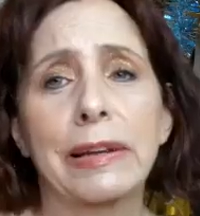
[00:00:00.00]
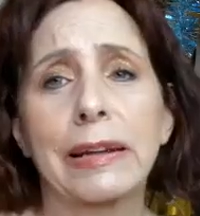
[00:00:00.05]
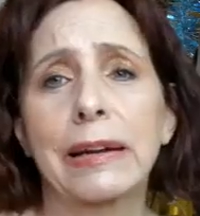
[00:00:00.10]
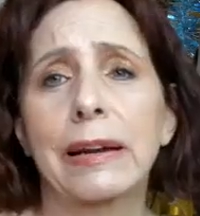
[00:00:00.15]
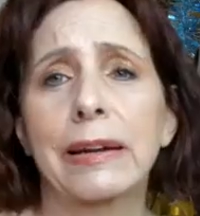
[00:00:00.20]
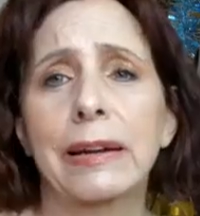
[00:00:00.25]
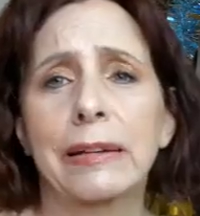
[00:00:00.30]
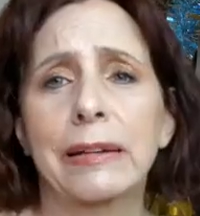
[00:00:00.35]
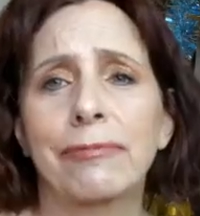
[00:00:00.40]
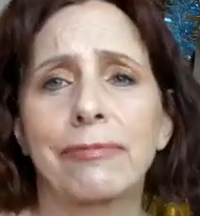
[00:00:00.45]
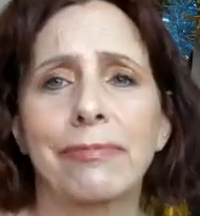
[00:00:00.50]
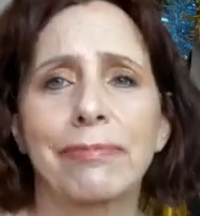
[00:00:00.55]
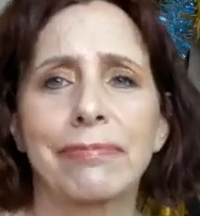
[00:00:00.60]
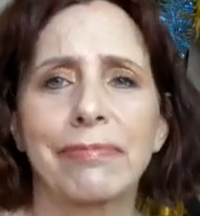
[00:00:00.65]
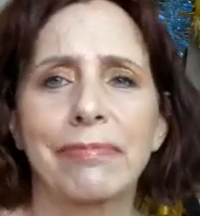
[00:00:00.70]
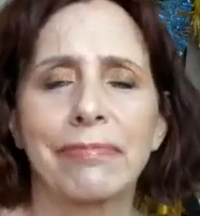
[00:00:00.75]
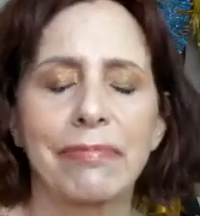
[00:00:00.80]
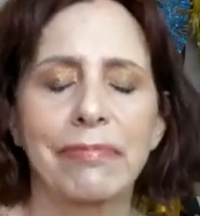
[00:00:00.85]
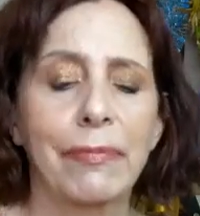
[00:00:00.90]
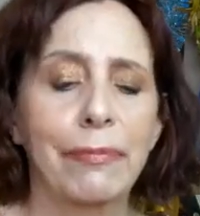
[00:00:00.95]
kind of
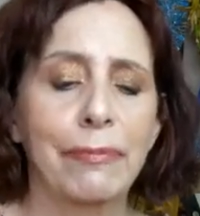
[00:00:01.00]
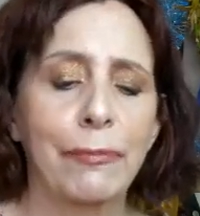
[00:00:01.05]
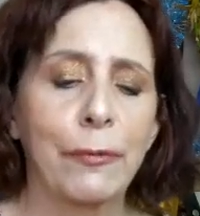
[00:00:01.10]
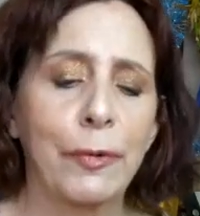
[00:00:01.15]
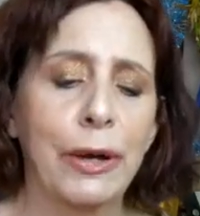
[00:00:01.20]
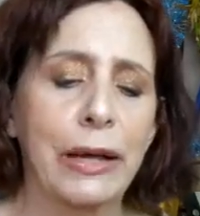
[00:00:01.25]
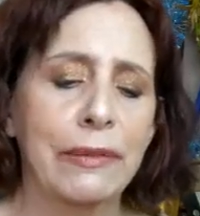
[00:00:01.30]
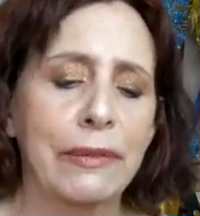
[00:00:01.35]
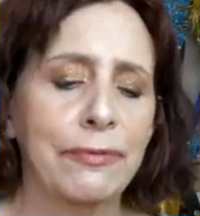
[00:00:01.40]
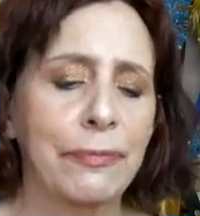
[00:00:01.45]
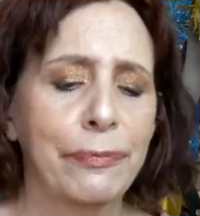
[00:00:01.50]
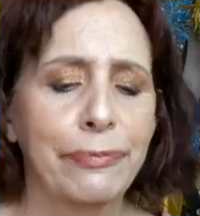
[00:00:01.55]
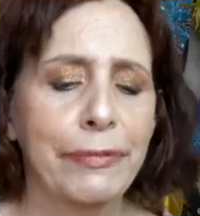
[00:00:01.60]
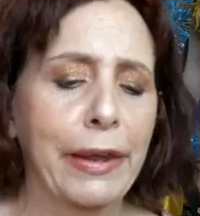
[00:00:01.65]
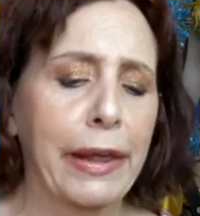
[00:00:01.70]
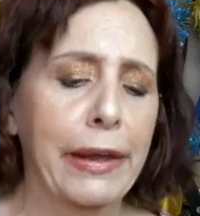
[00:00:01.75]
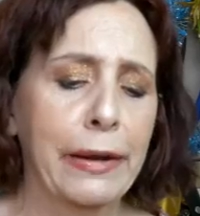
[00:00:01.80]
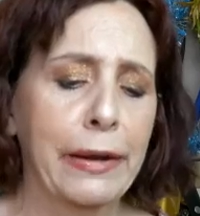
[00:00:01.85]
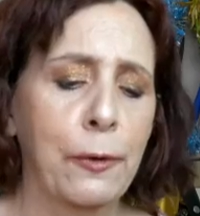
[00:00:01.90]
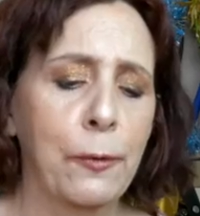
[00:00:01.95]
well
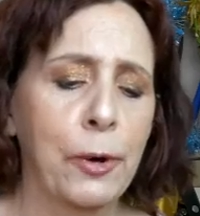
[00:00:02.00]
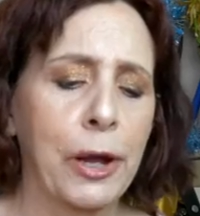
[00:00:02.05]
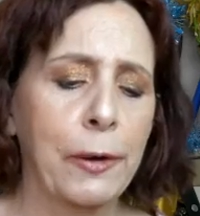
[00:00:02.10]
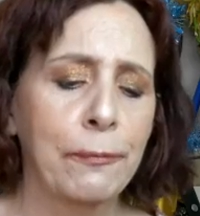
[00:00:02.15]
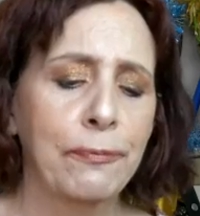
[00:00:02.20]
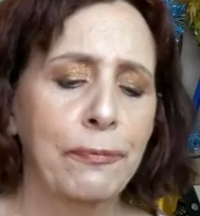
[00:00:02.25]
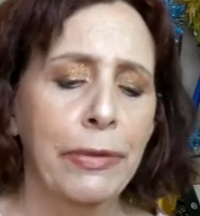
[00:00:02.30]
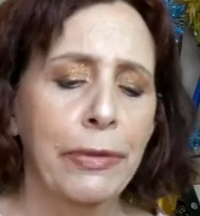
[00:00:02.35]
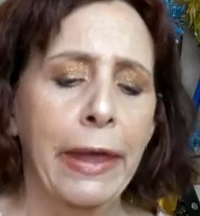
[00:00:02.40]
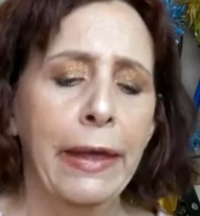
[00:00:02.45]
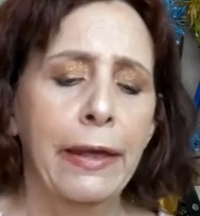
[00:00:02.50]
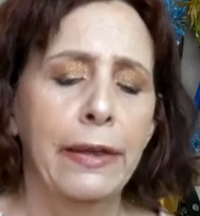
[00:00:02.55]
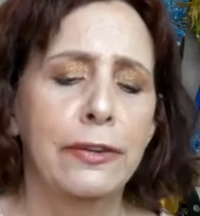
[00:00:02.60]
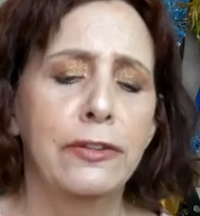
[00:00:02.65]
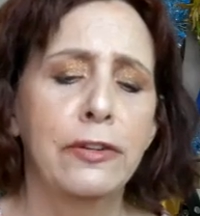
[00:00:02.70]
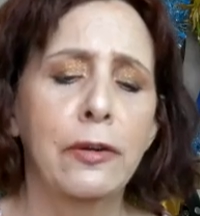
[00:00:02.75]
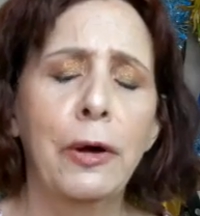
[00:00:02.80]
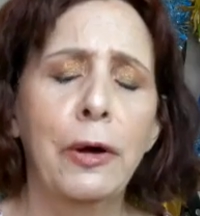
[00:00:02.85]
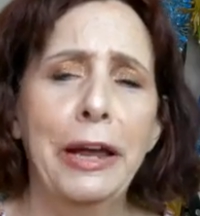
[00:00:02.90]
anyway, so